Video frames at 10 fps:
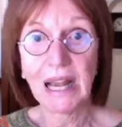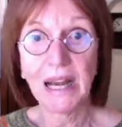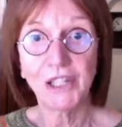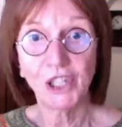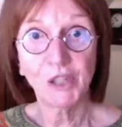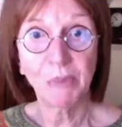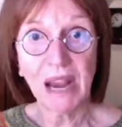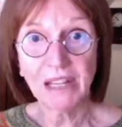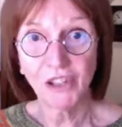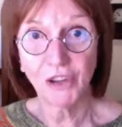I just
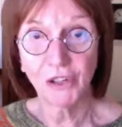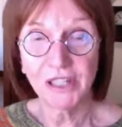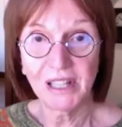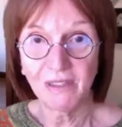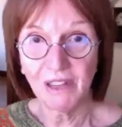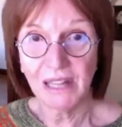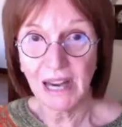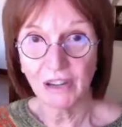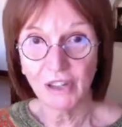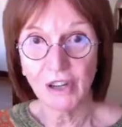passed
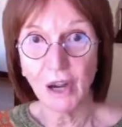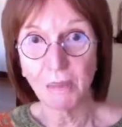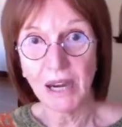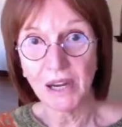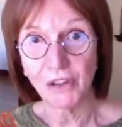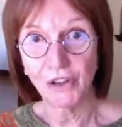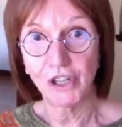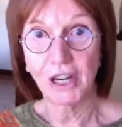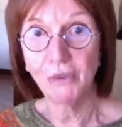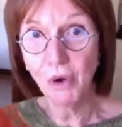37,000 on my other channel.